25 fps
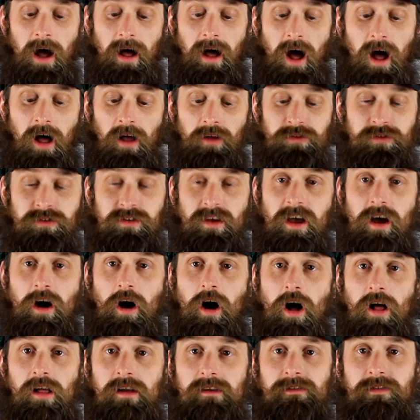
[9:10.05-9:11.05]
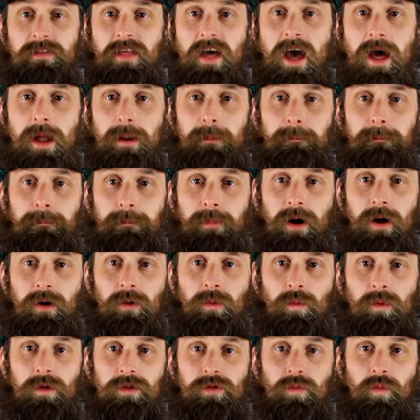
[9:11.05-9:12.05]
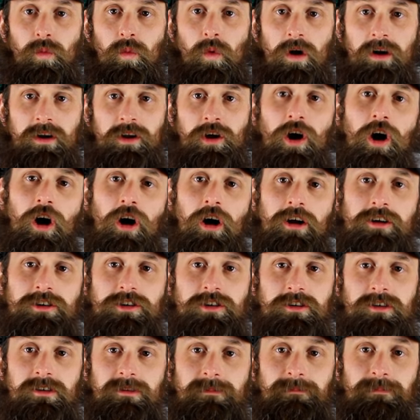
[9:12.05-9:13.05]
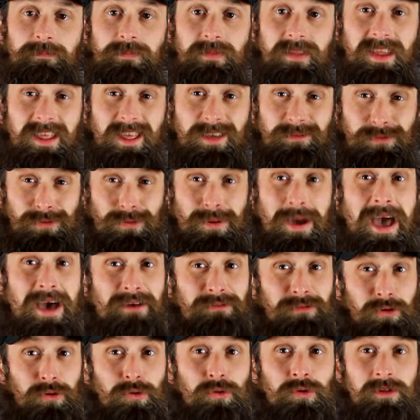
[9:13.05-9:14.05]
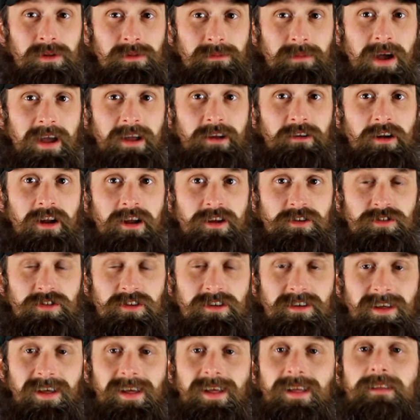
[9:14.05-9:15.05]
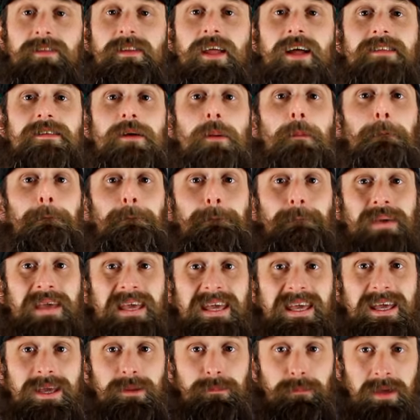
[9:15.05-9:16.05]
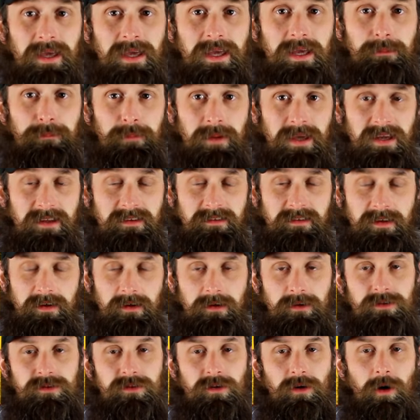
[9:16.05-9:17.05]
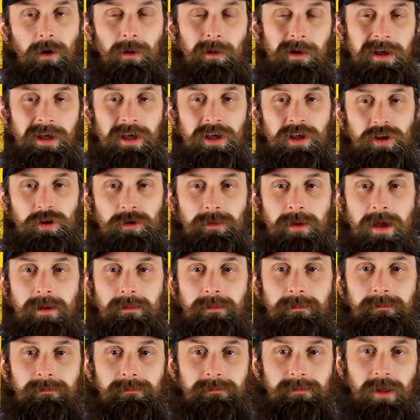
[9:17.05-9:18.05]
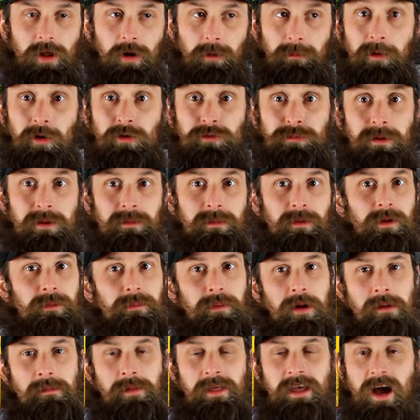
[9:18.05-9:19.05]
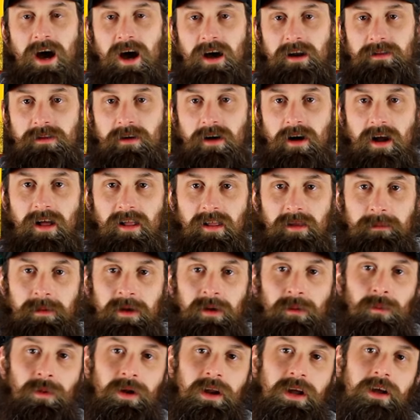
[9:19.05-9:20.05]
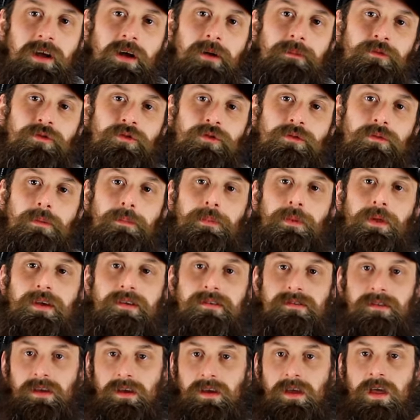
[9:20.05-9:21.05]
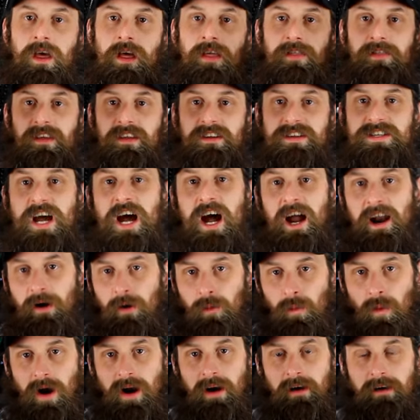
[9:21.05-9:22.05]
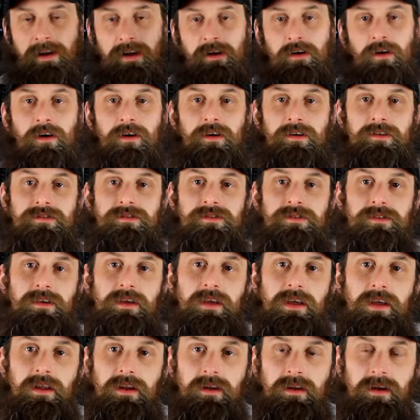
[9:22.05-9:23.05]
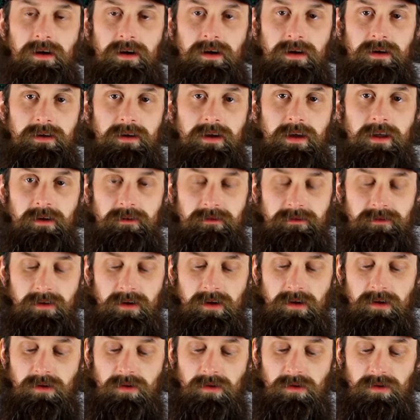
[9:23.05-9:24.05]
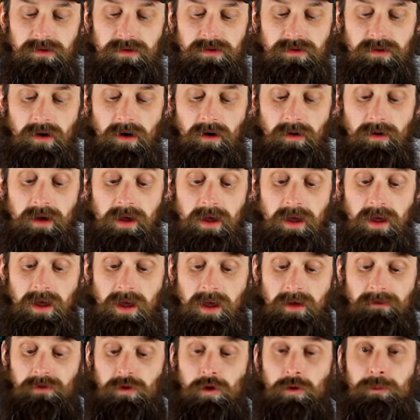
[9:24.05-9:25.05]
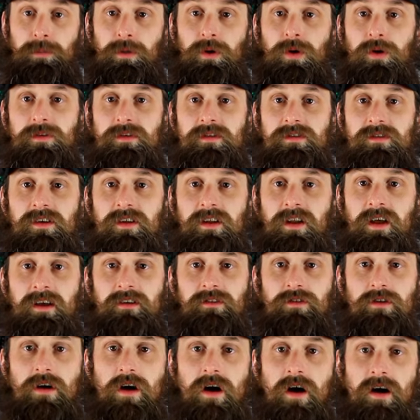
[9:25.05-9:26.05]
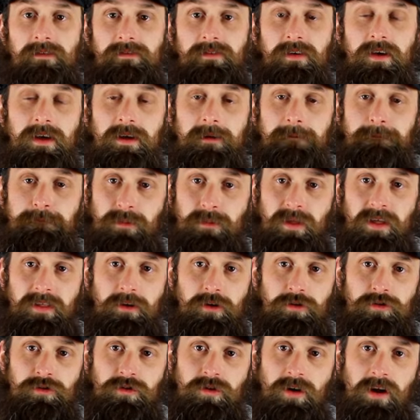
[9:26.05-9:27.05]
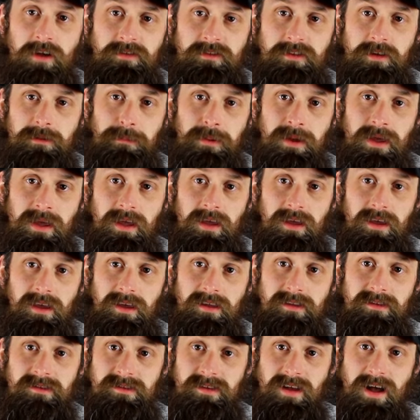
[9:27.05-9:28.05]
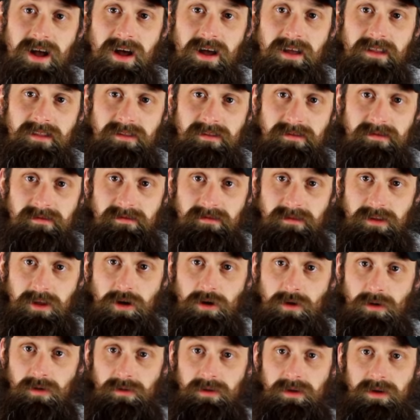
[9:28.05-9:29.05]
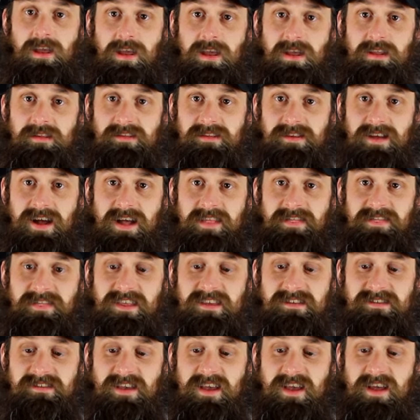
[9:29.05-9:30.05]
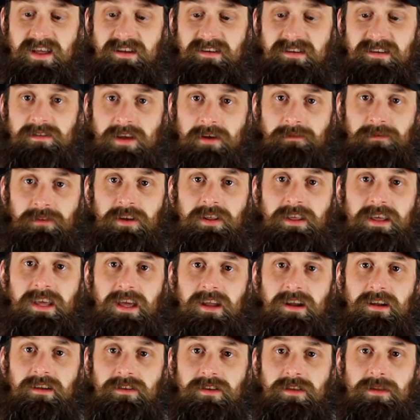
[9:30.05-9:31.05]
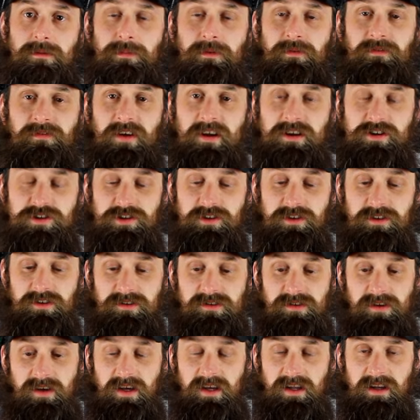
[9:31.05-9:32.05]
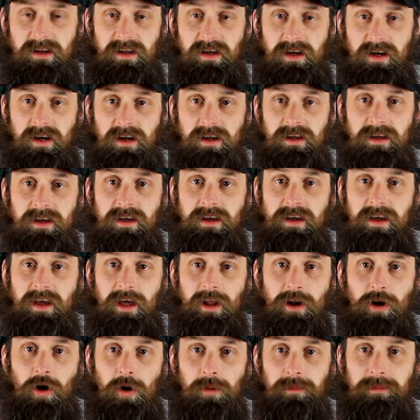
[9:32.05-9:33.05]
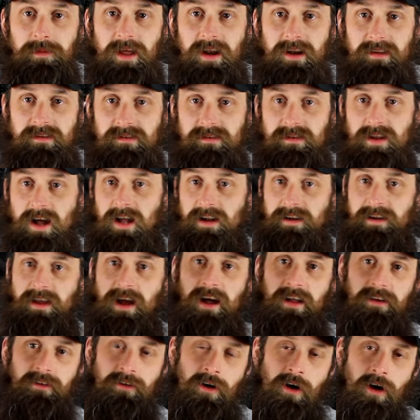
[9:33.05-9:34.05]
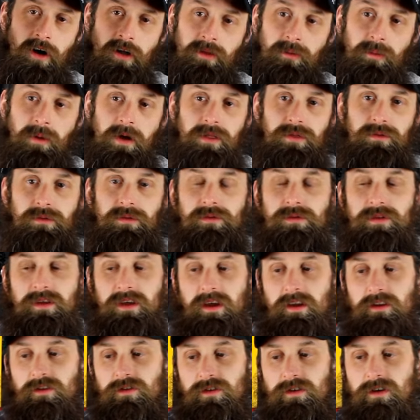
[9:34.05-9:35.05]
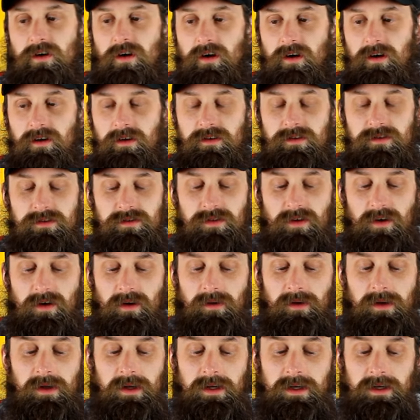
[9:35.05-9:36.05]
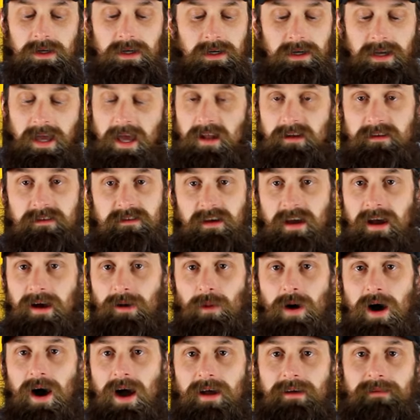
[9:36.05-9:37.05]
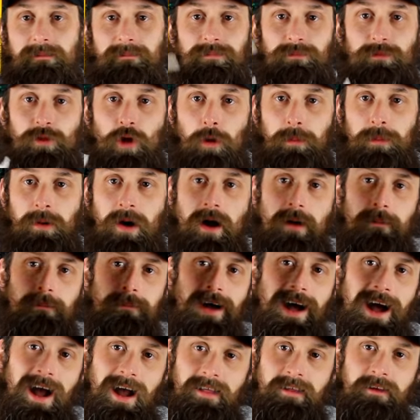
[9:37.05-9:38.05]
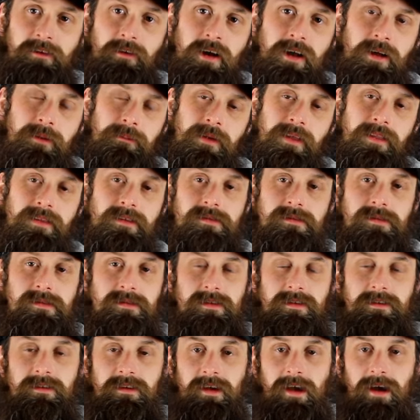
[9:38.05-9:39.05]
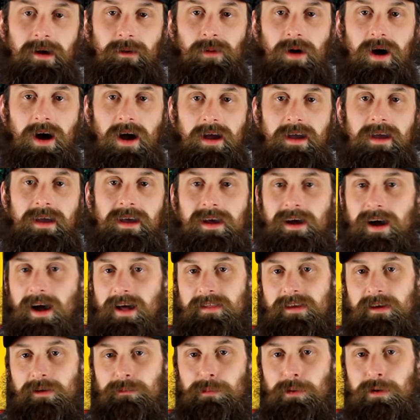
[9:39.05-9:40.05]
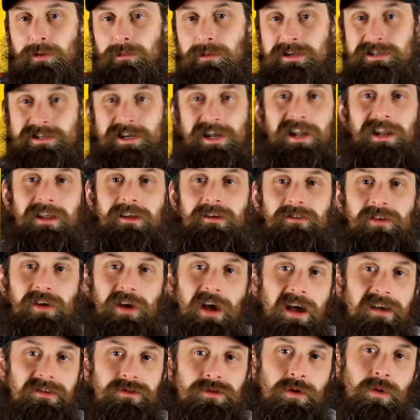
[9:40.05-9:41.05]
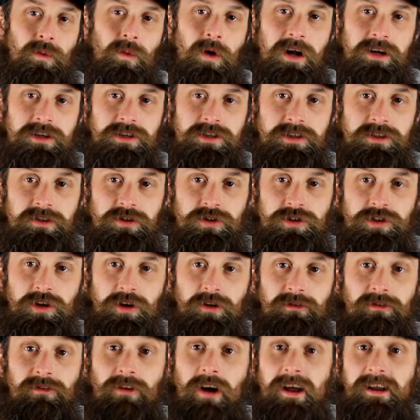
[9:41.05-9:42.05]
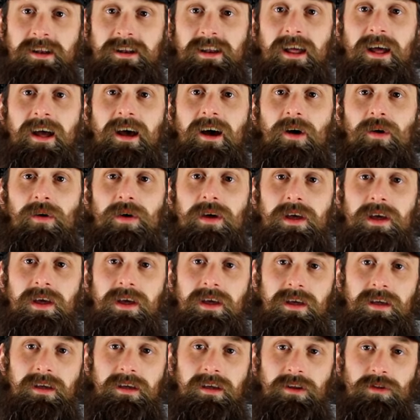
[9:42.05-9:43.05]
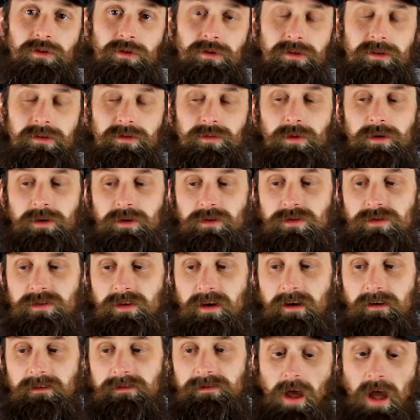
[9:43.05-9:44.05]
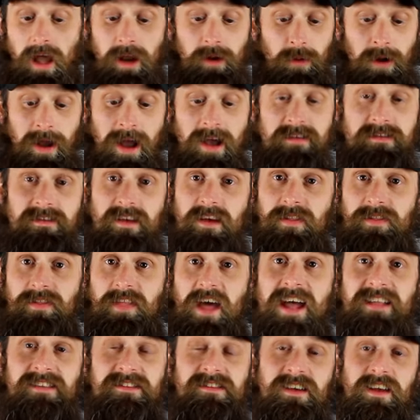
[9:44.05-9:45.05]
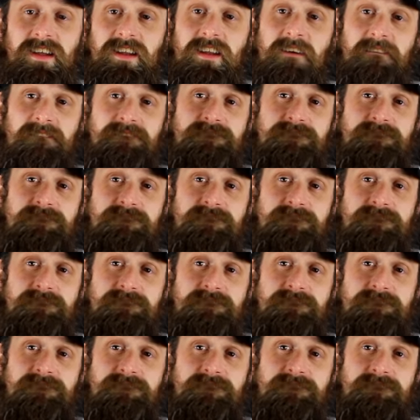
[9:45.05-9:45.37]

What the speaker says: I'll say all of that, but with one caution, if you have coolant migration, that's a big, big, big deal. So you may, you know, most people are probably out of their element when it comes to replacing the entire wiring harness in a vehicle. So if you pull this connector off and there's crusty pink inside, you know, inside this end, definitely get it to the professionals and hope that it's not gotten all the way through the engine harness. So again, DIY, no problem. Highly recommend this as a DIY. I think pretty much any of you guys that are watching this show right now can do this one yourself. Anyway, guys, that's it.